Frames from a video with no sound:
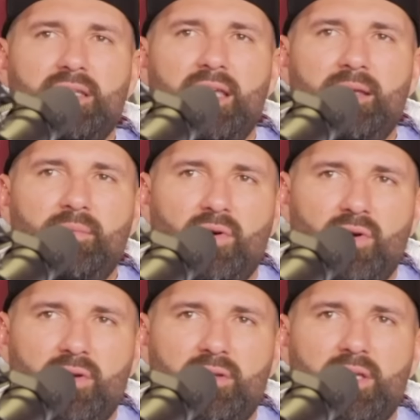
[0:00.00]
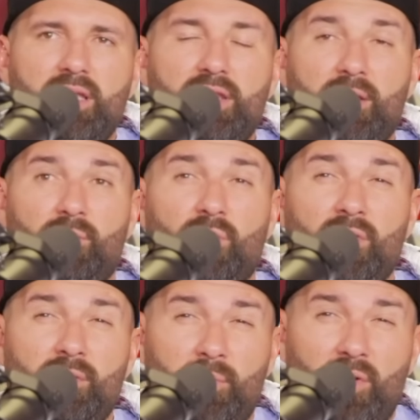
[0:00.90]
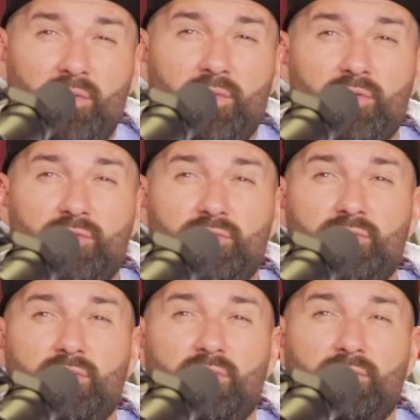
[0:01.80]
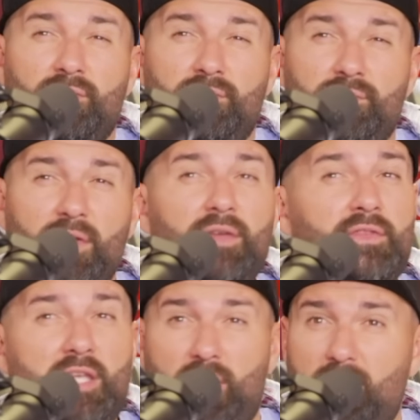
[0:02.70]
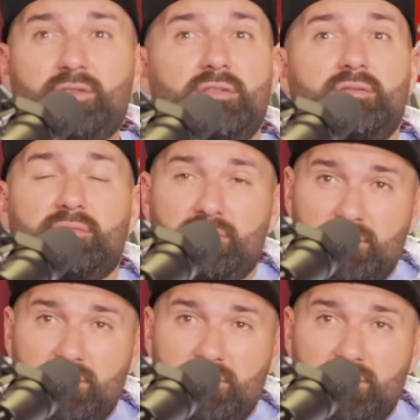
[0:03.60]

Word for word: game are: can they run the ball for 50 yards?